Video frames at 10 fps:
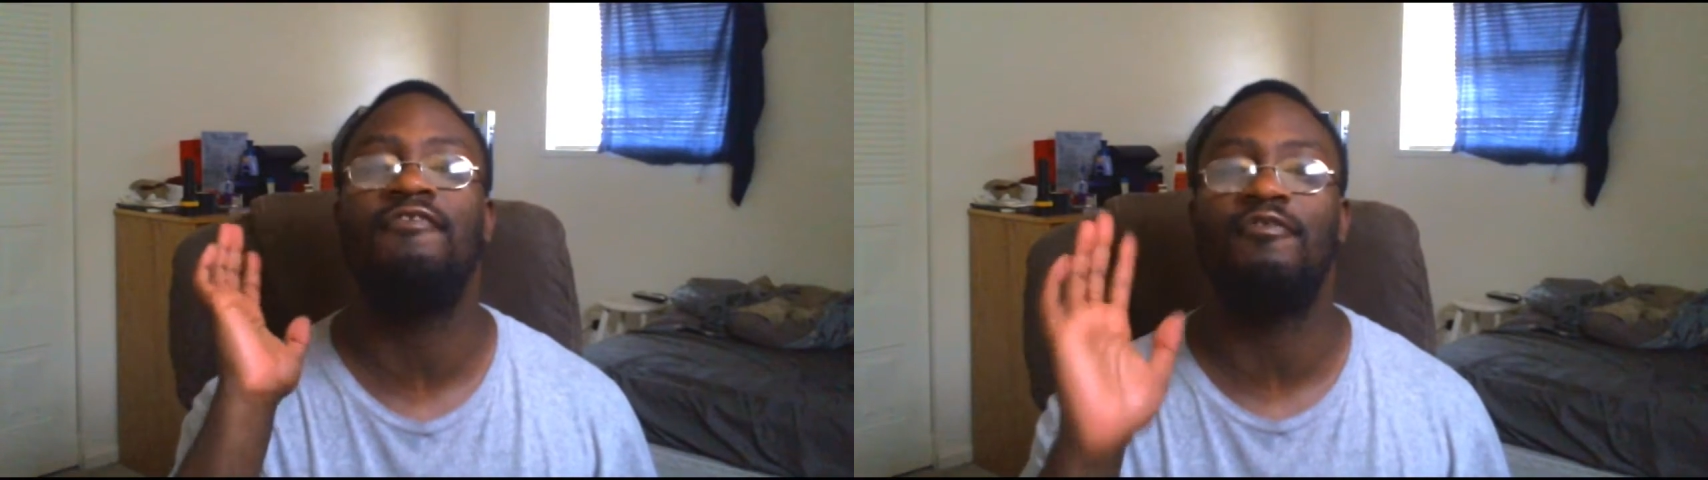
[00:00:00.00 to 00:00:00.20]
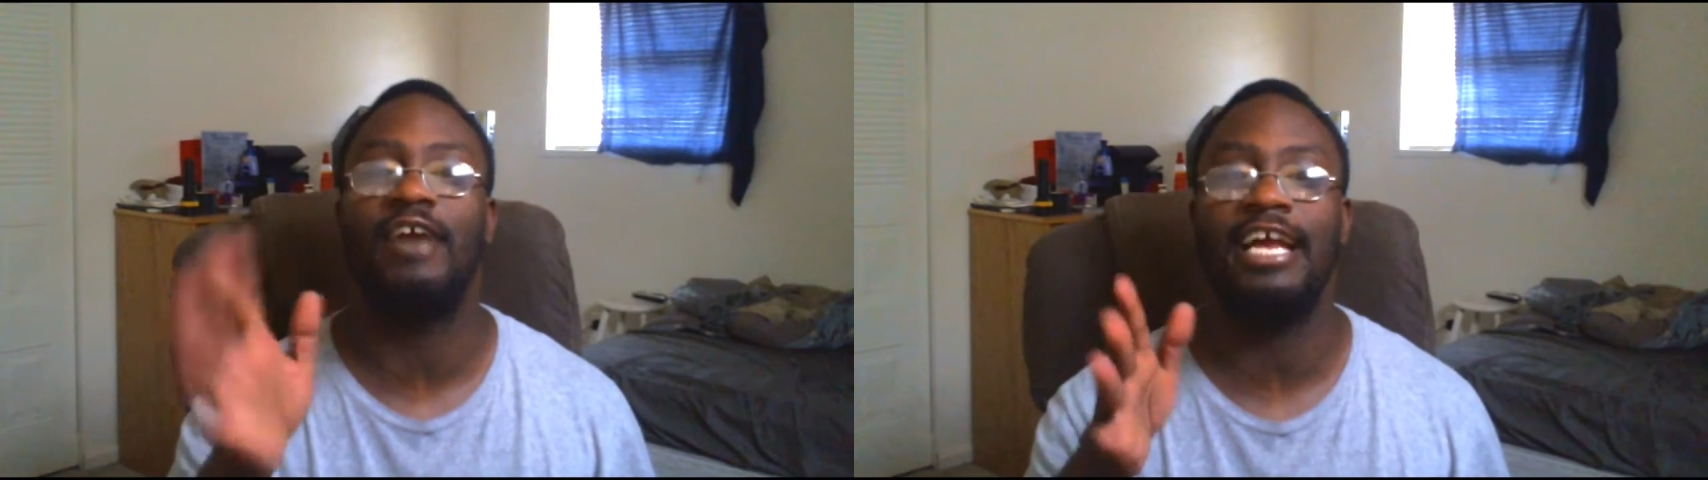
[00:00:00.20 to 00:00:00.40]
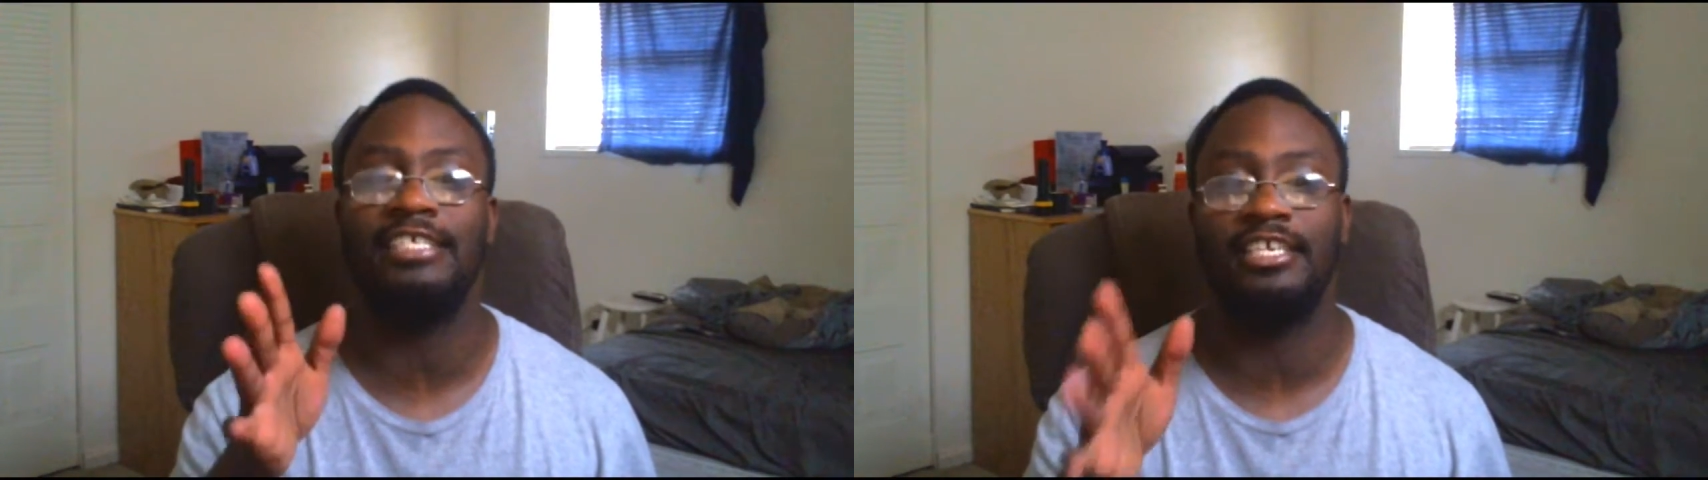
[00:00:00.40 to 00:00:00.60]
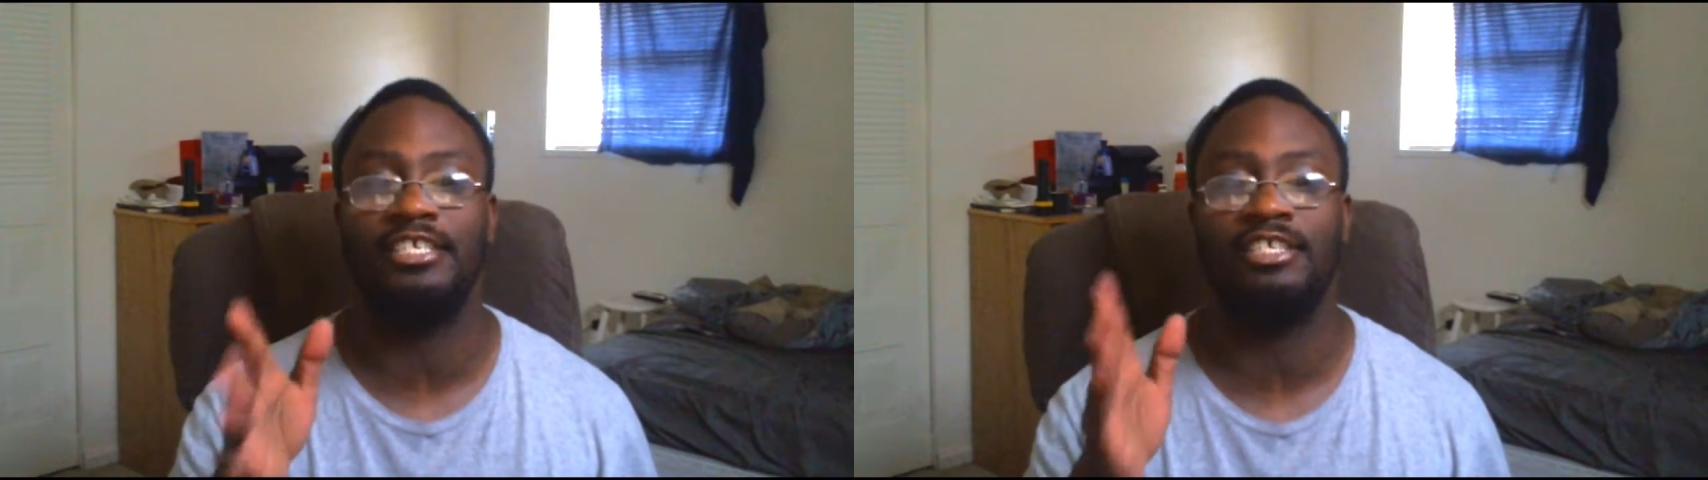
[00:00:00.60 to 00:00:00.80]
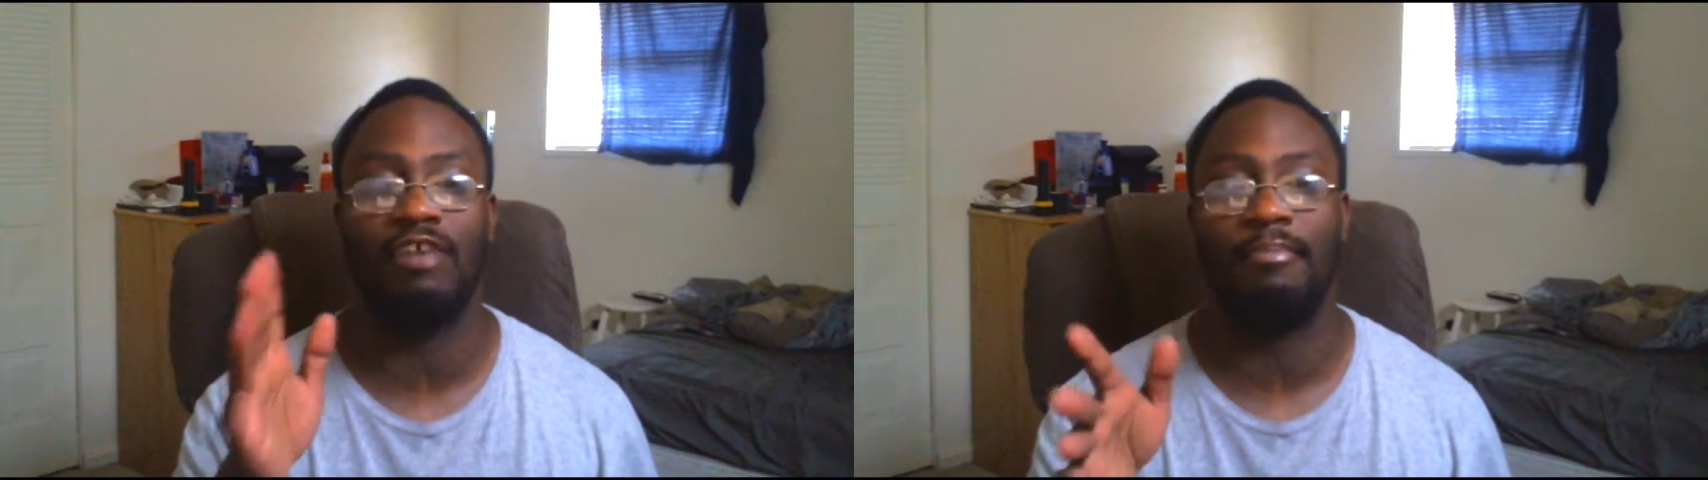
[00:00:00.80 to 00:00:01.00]
phrase to
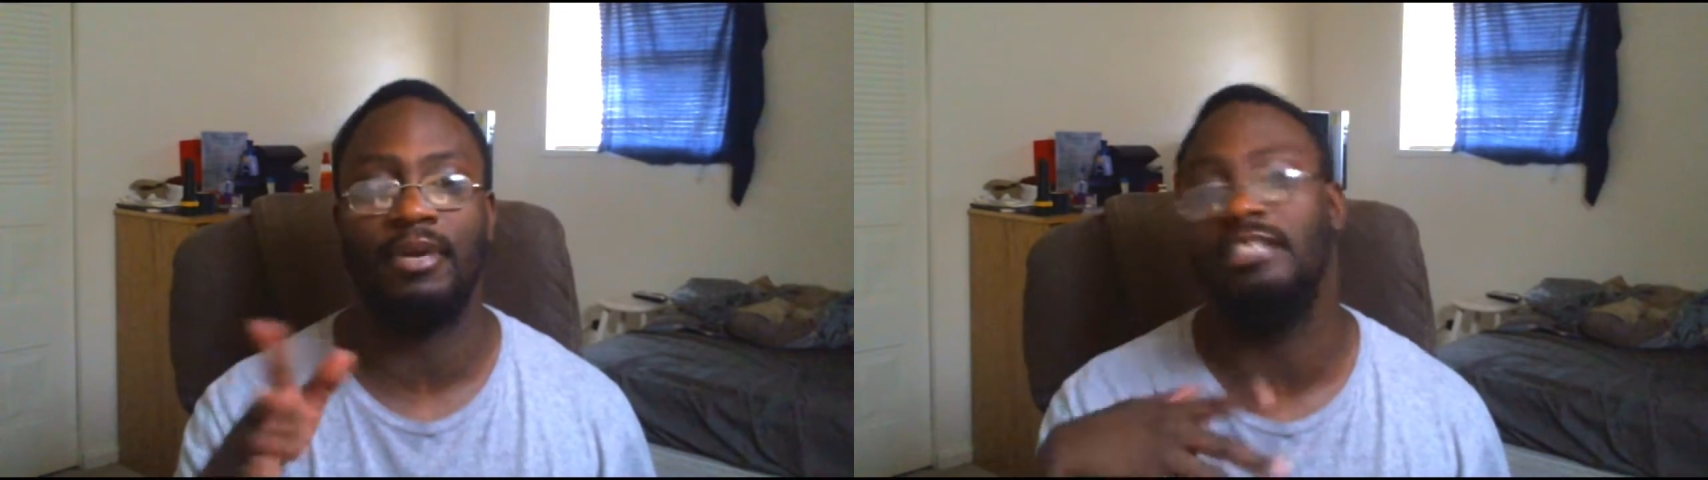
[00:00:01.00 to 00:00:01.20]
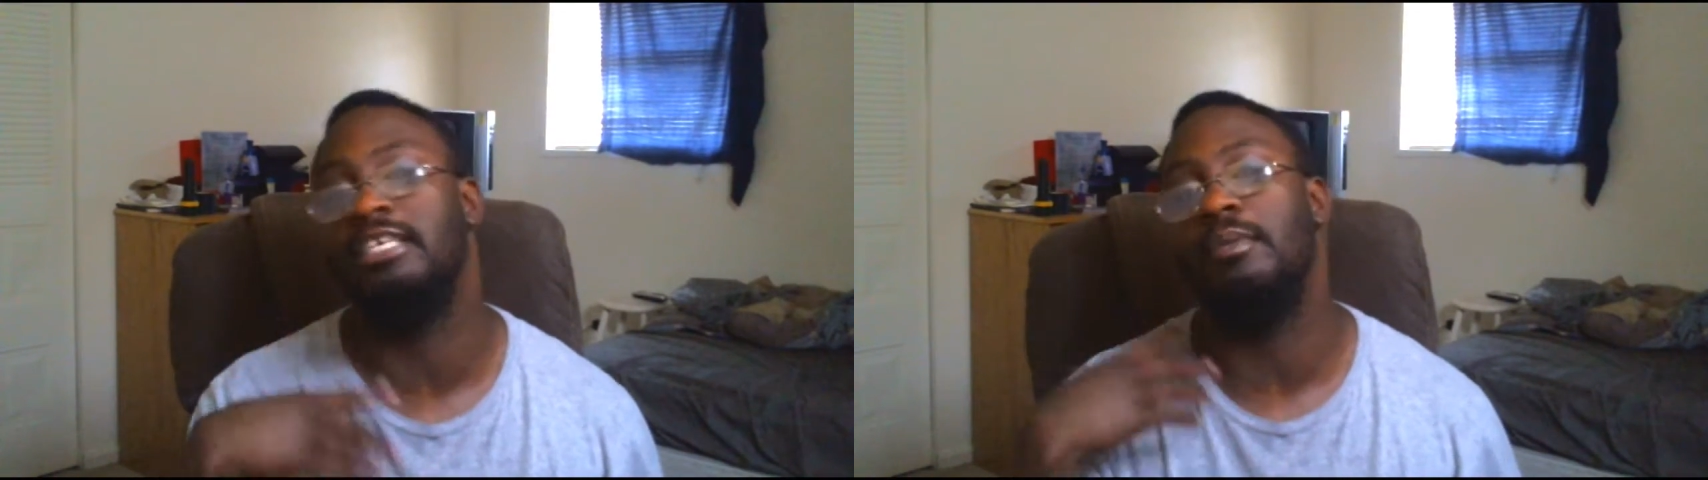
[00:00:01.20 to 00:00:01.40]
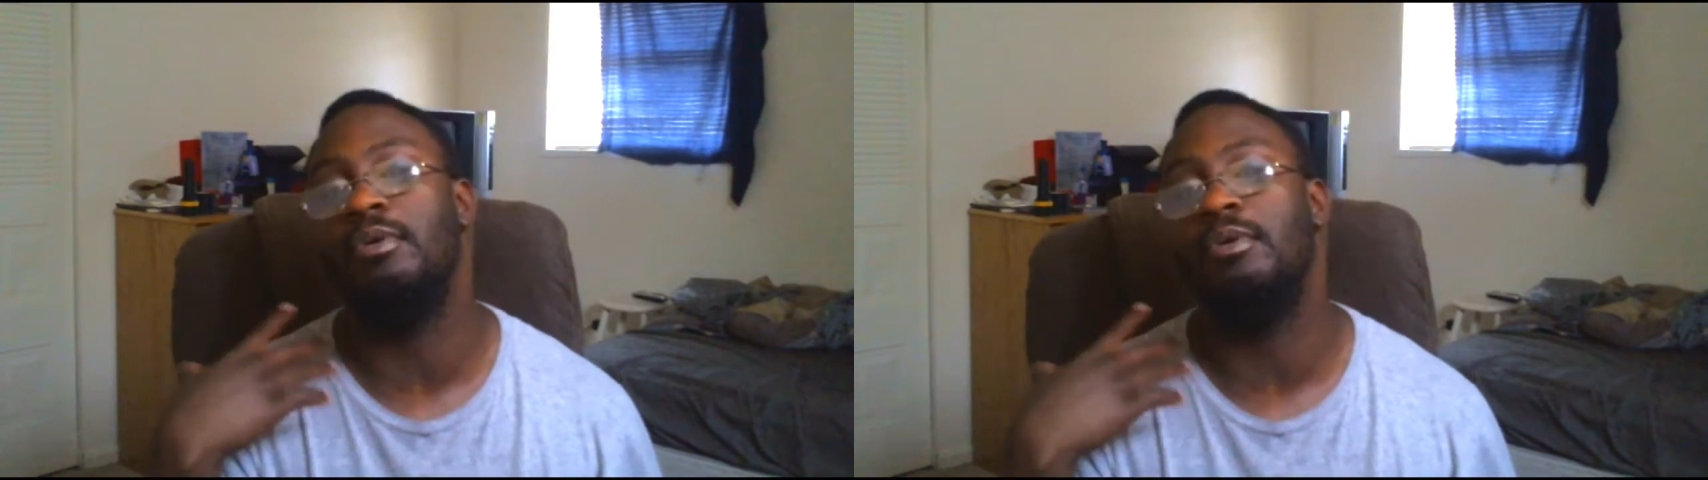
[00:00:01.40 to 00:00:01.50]
describe him because he